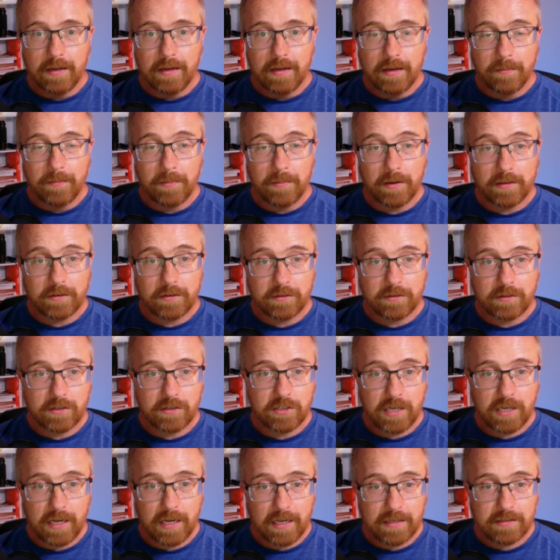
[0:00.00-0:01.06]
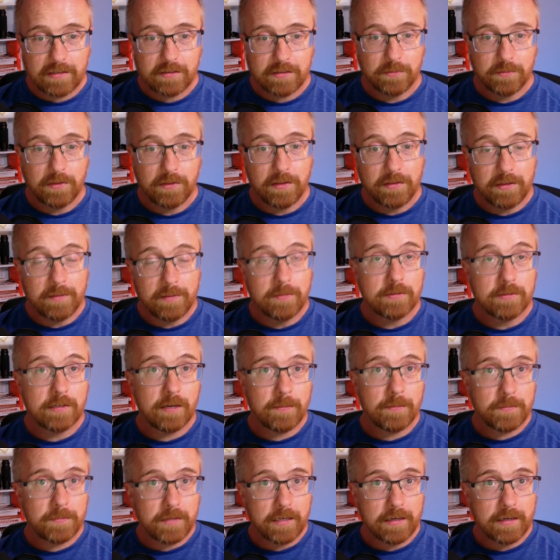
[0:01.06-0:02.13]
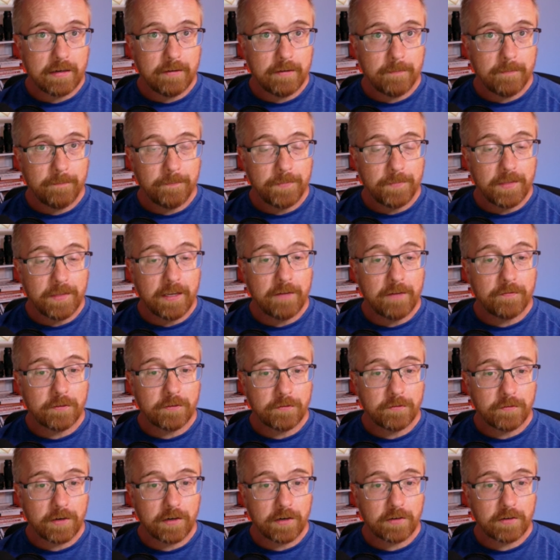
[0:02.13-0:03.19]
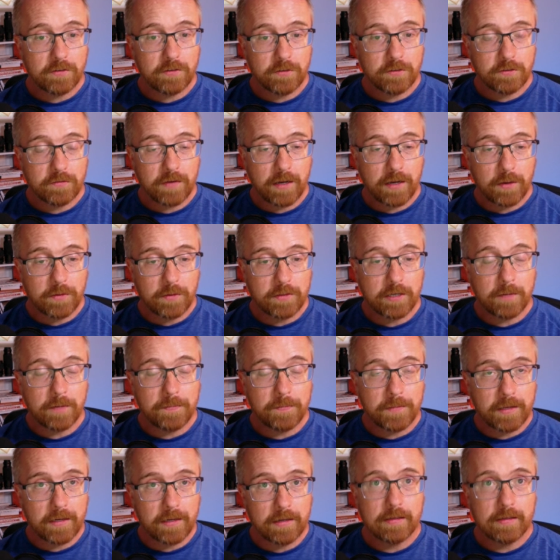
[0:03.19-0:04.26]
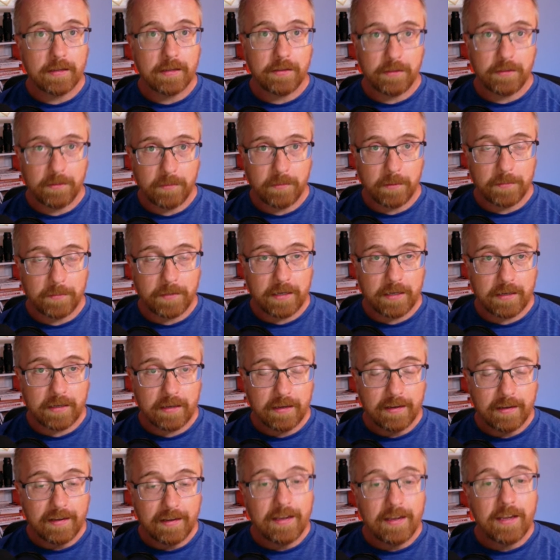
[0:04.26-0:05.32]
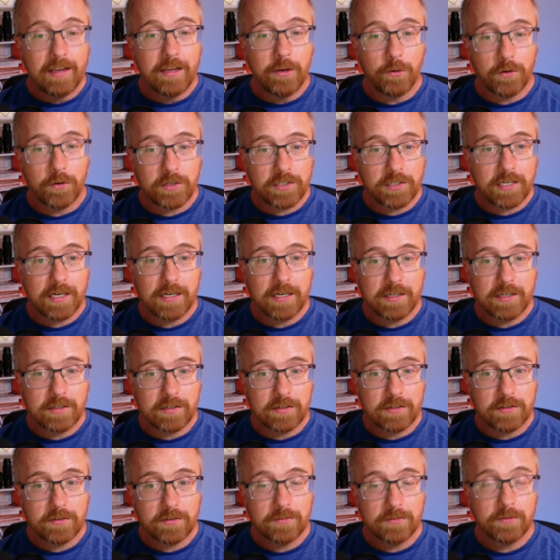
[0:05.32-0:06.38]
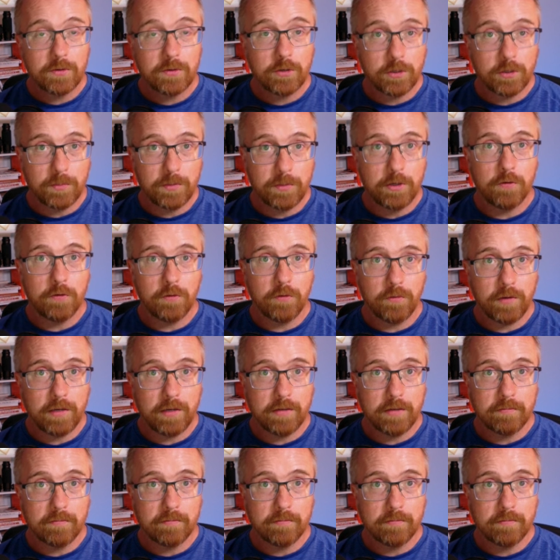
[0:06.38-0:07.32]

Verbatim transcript: But there's a chance when the theme is updated, if the functions file is updated in that theme update, your changes could be overwritten,